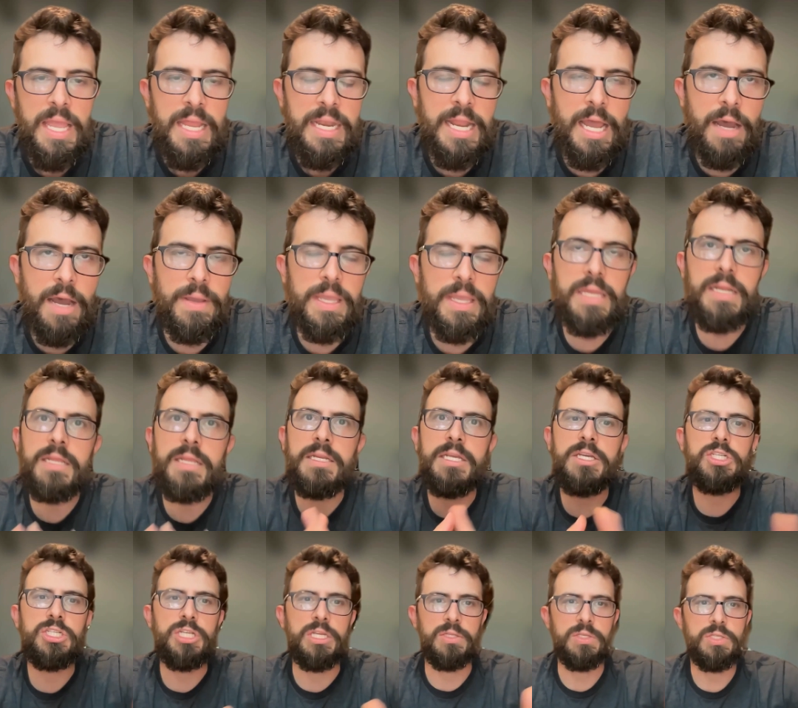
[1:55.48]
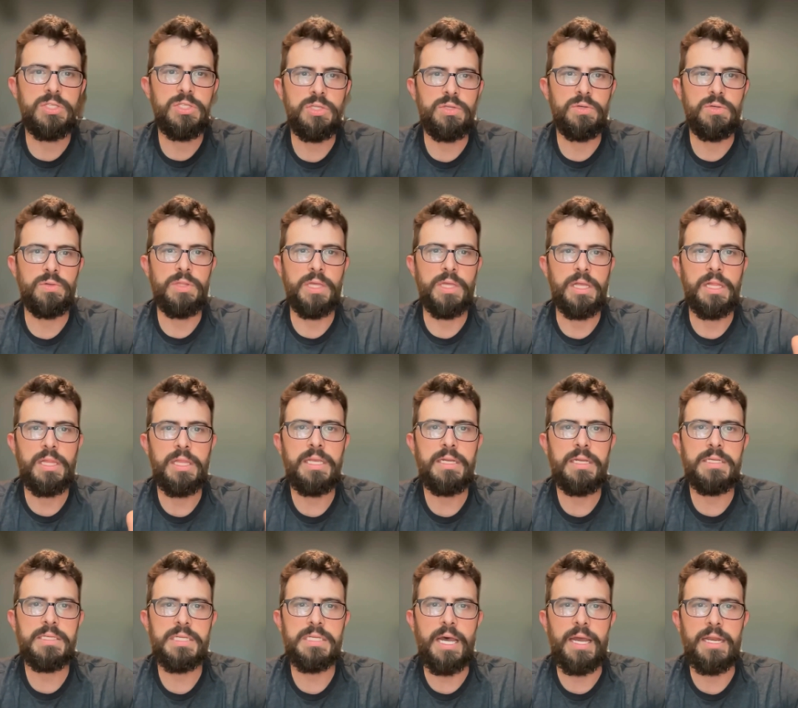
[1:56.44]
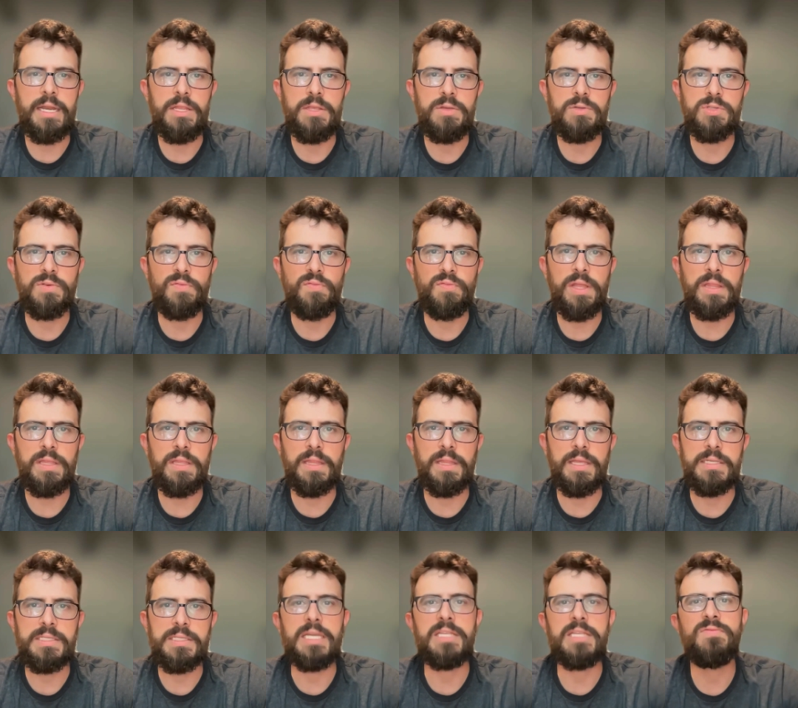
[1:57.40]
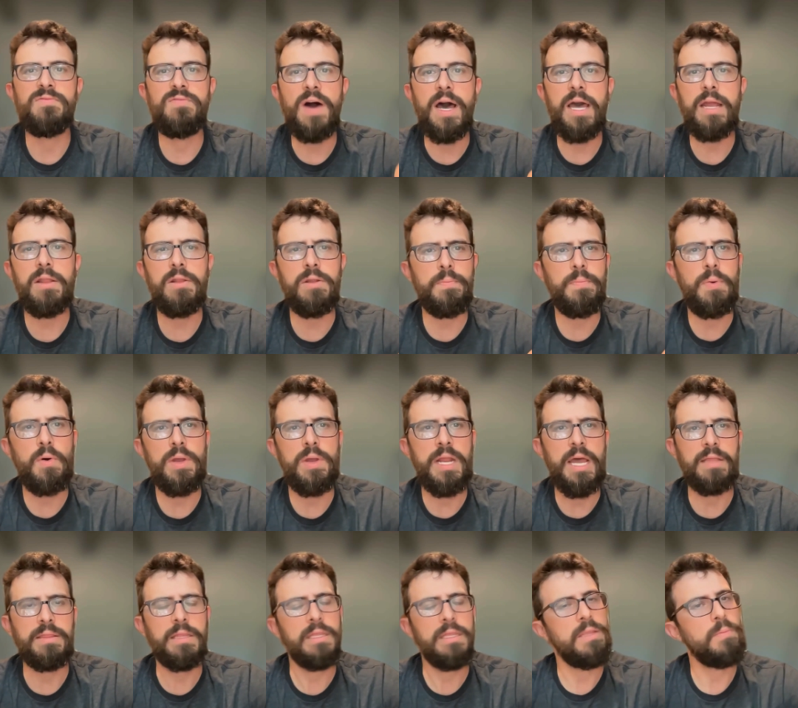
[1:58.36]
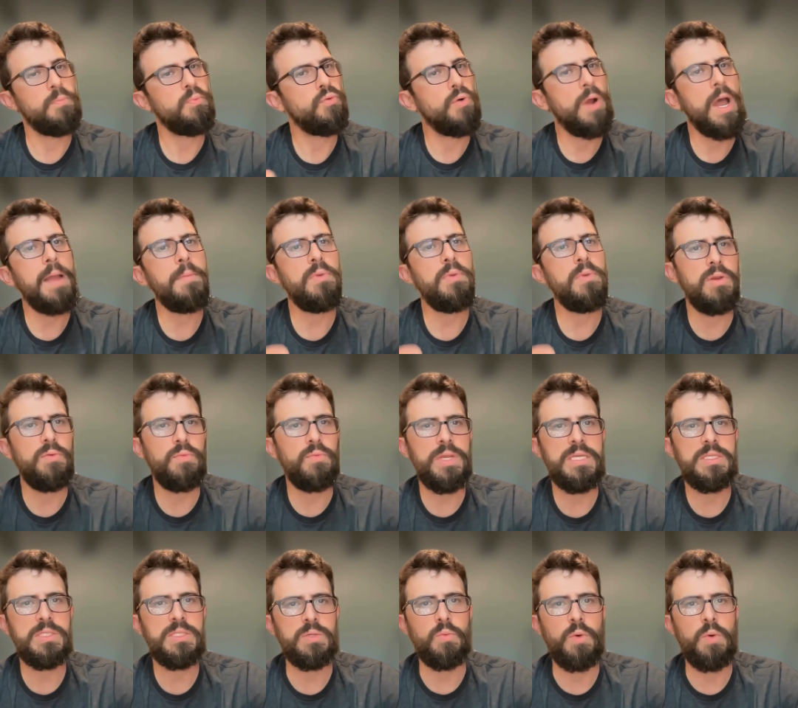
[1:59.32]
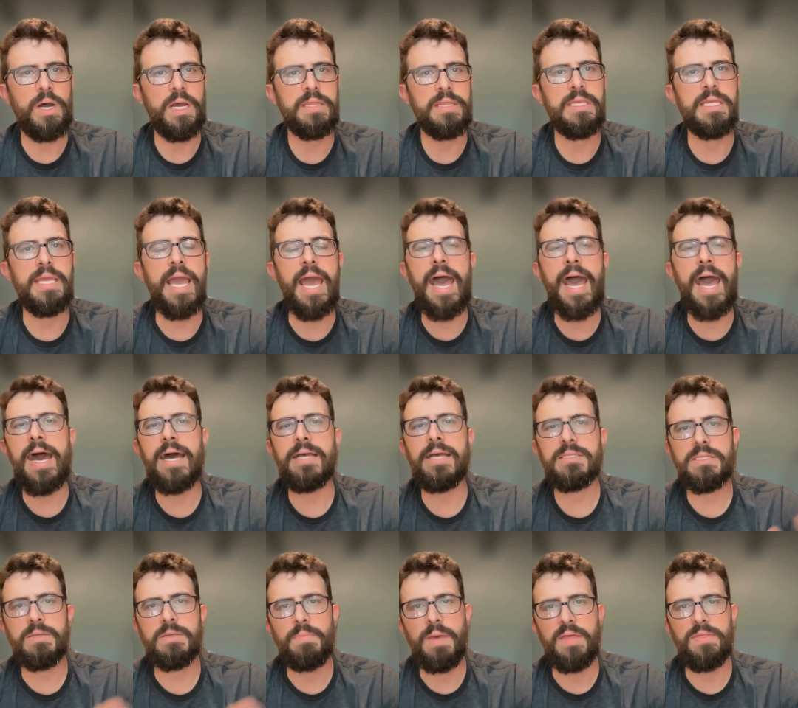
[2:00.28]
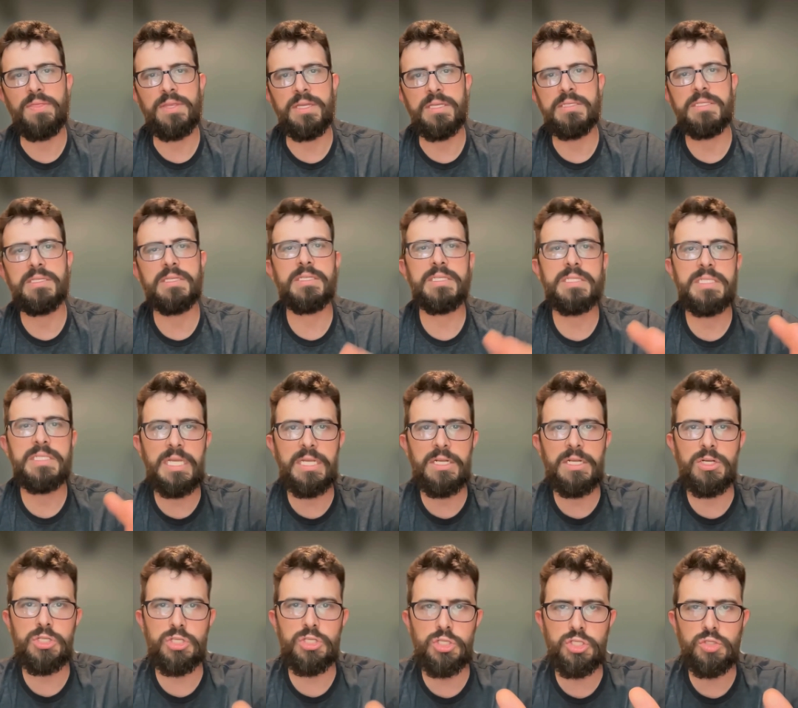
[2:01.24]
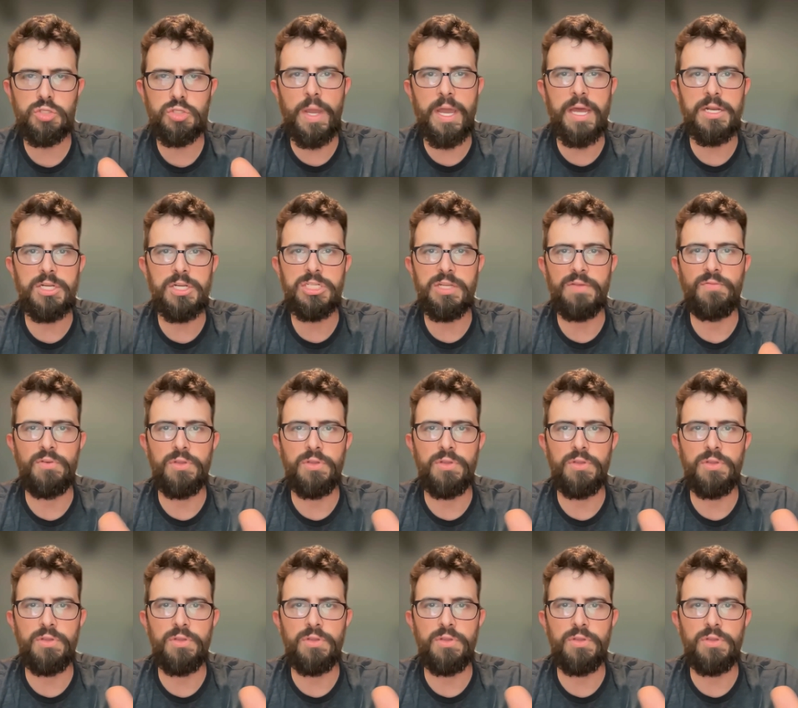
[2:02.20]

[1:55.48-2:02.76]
Now, in addition to the clean design and user-friendliness, it's vital to point out that the primary reason why the Ask Method's signature strategy